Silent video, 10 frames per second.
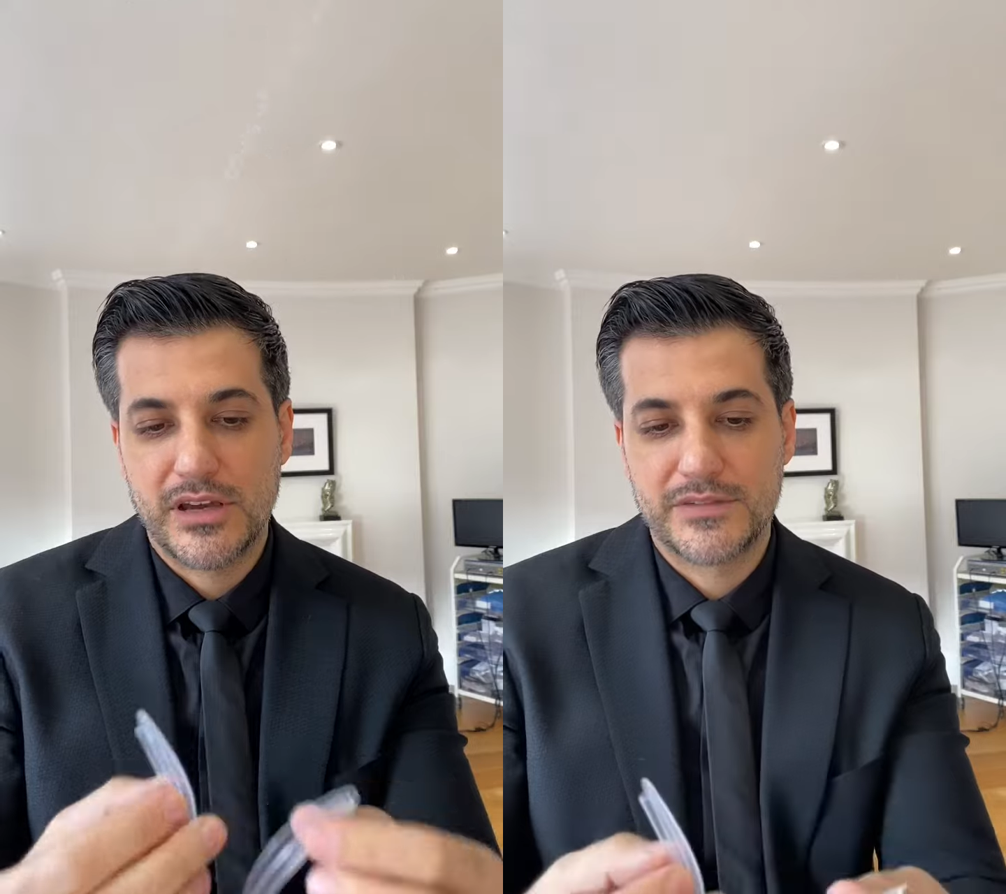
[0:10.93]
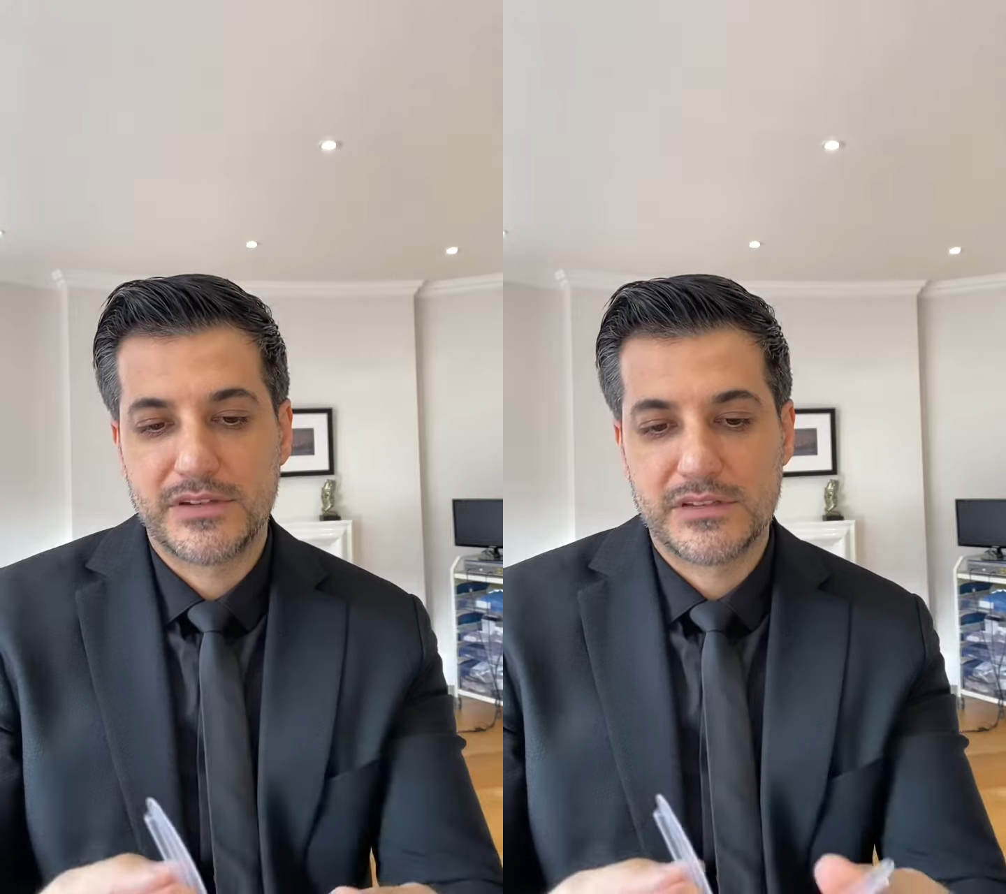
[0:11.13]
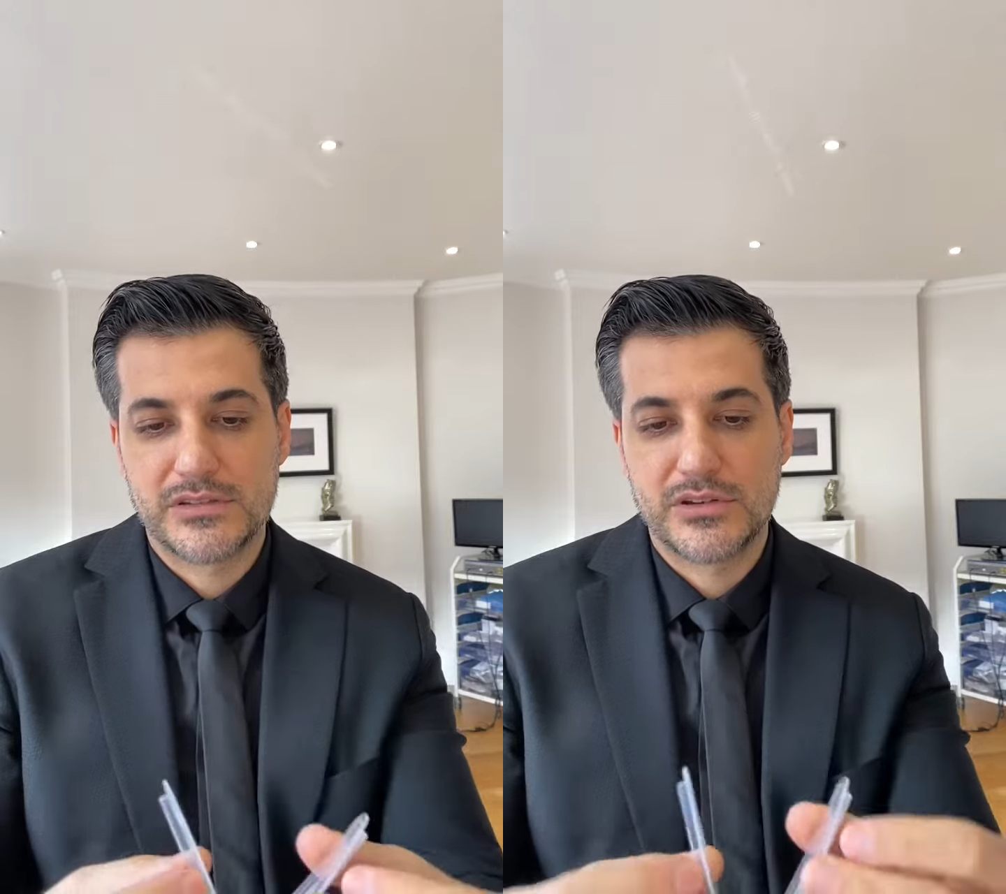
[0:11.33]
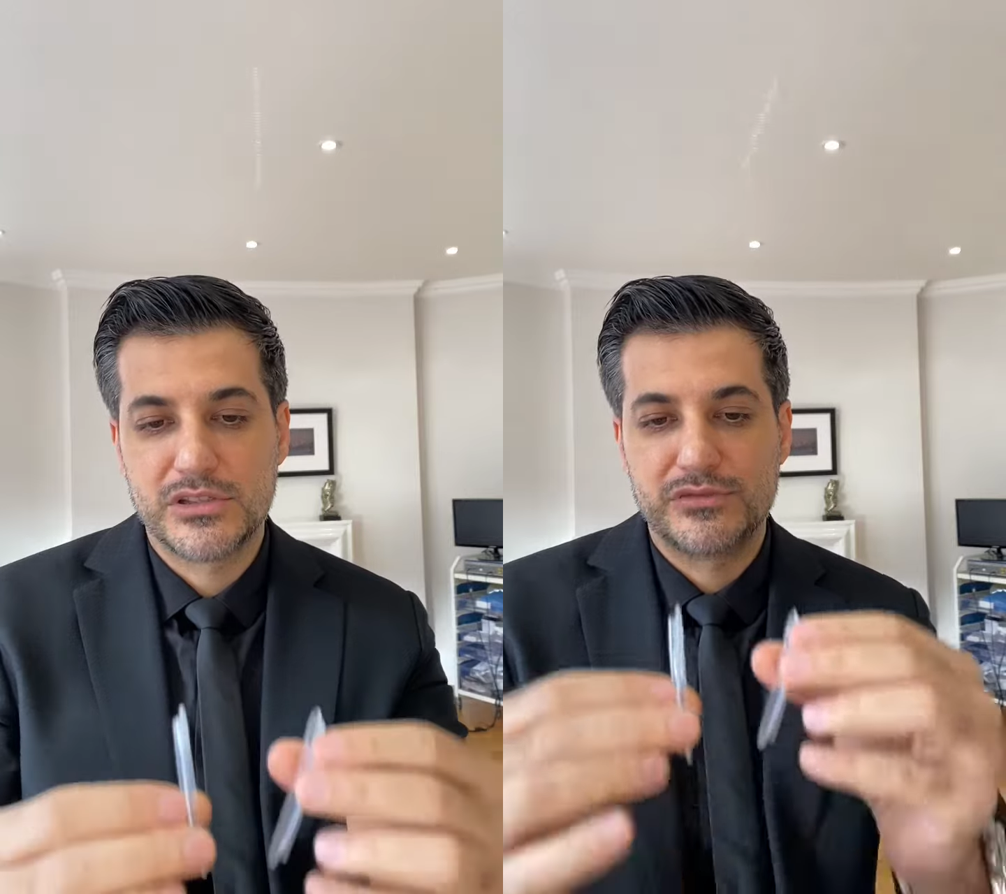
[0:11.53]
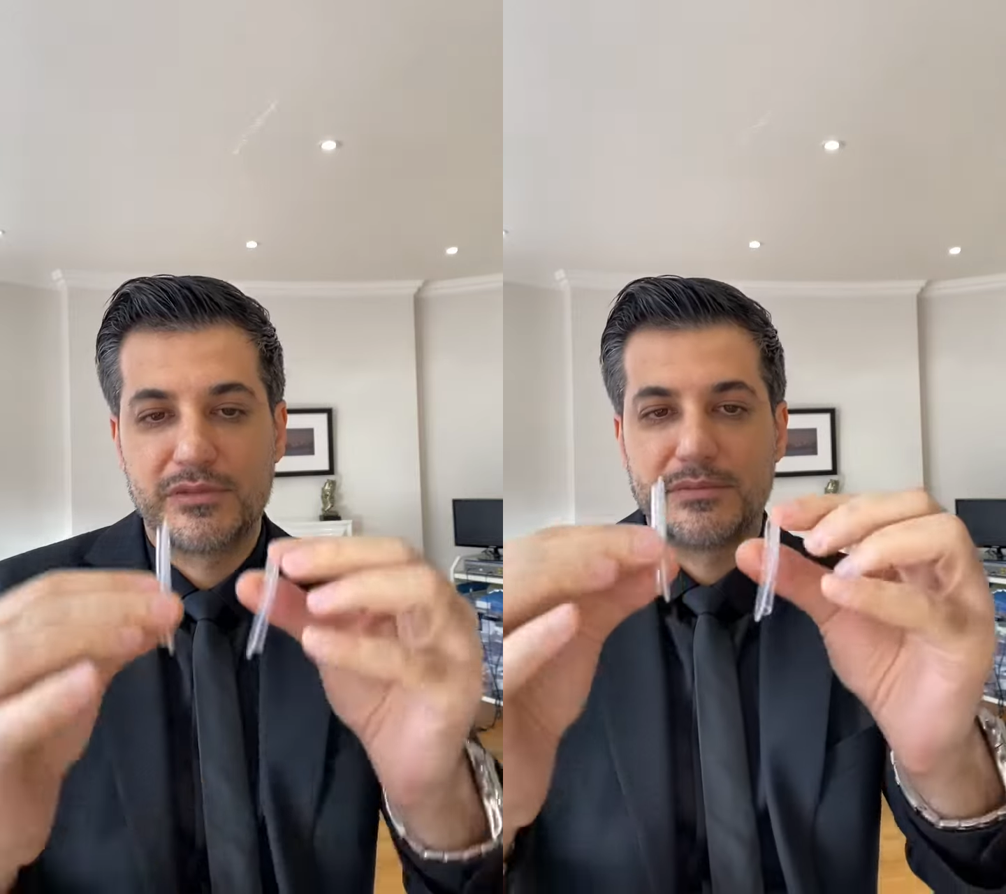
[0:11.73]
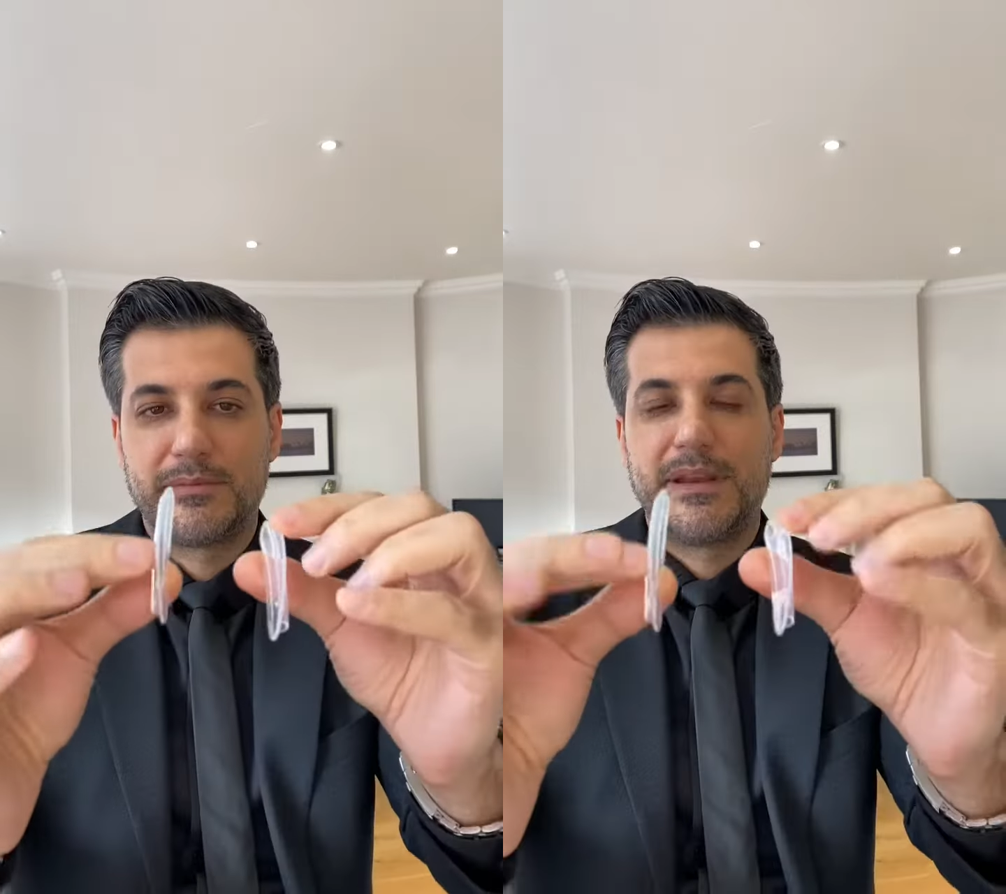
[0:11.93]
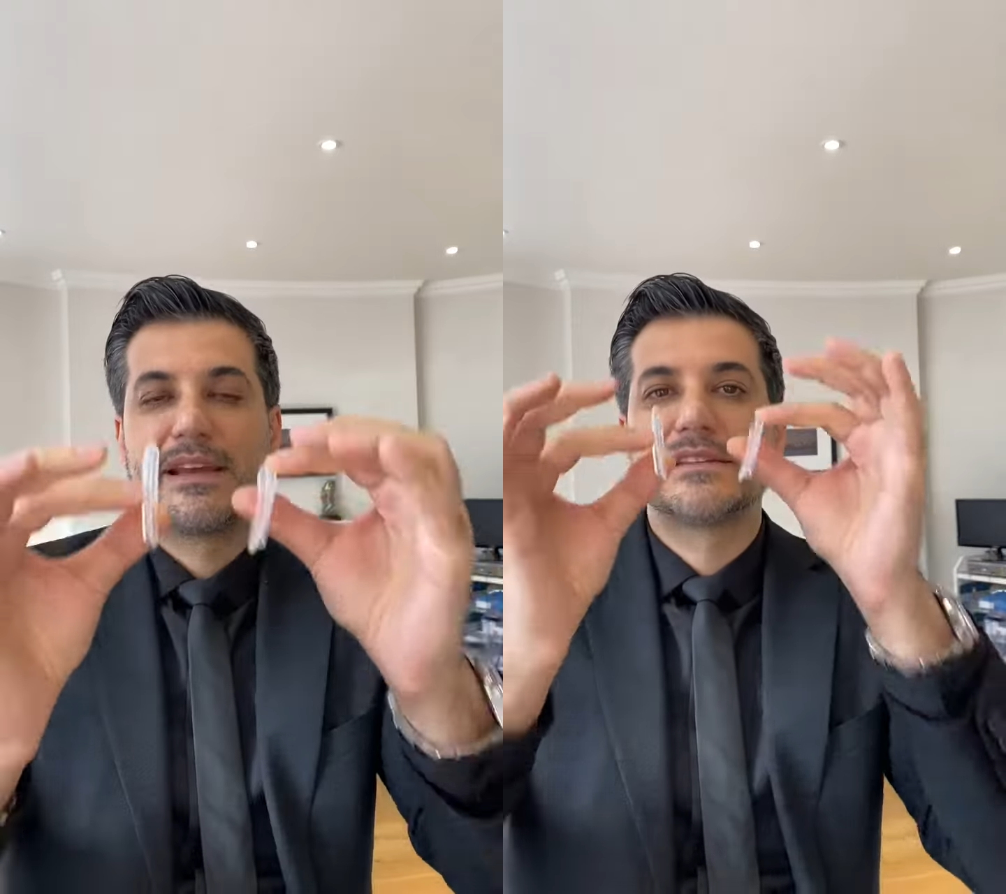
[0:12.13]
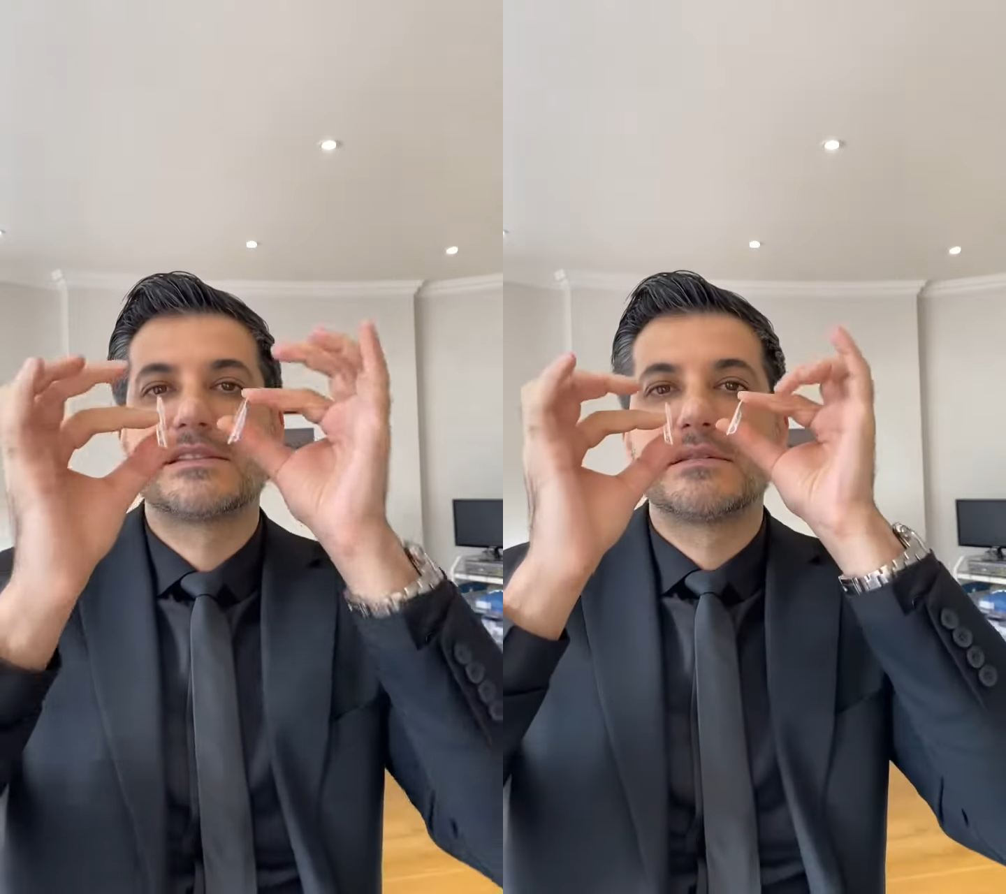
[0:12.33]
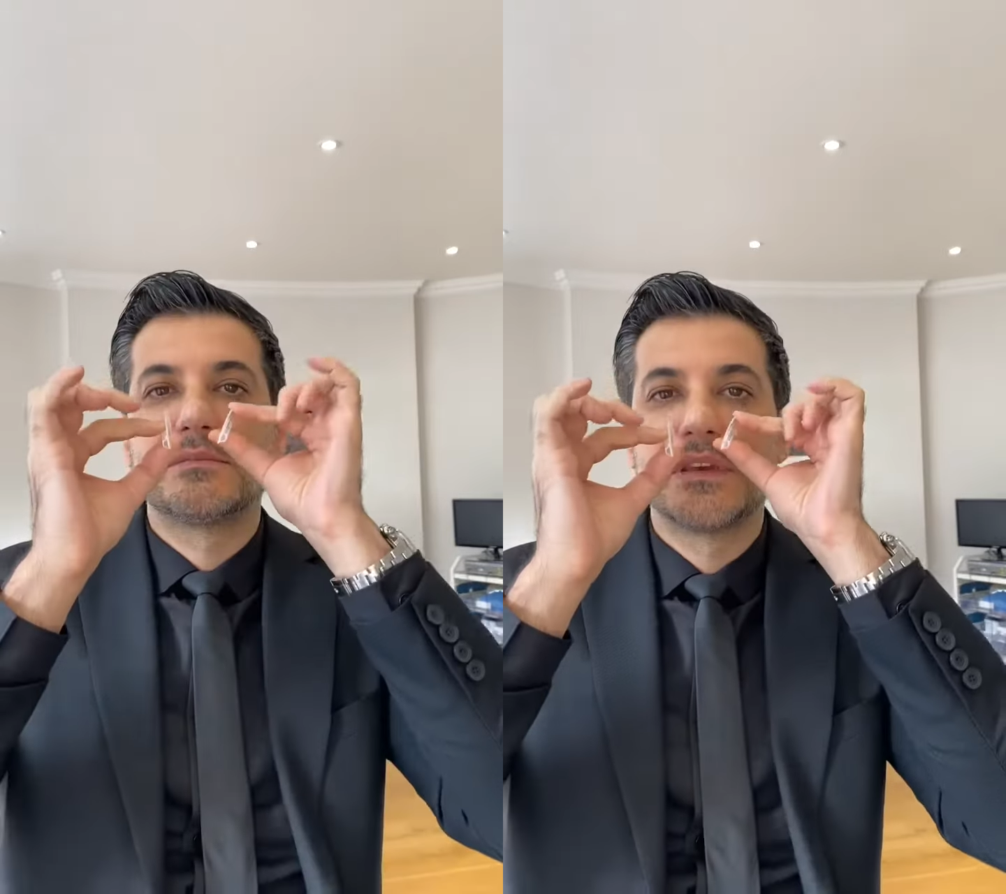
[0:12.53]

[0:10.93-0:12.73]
After the surgery, we replace them